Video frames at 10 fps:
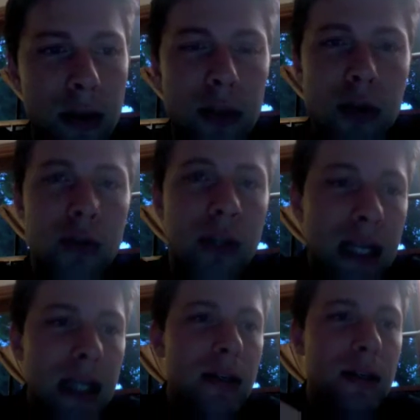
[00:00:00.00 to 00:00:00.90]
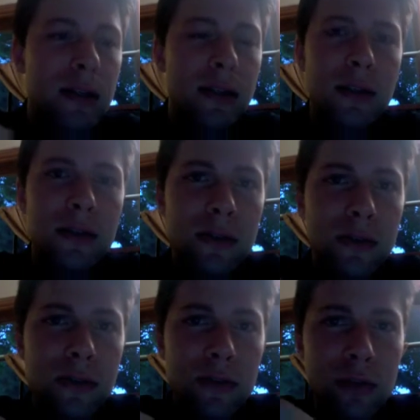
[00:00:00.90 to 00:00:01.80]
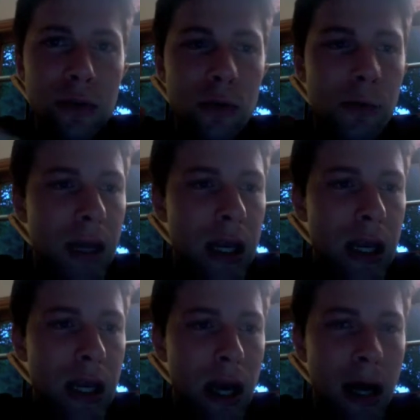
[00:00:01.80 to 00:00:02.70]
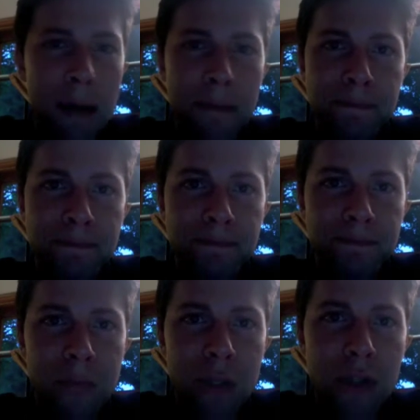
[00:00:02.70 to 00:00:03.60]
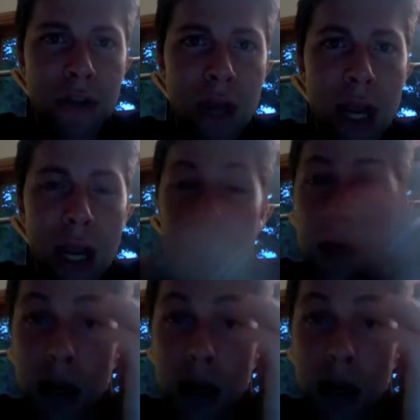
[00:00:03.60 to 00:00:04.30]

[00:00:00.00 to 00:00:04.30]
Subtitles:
You need to be saying,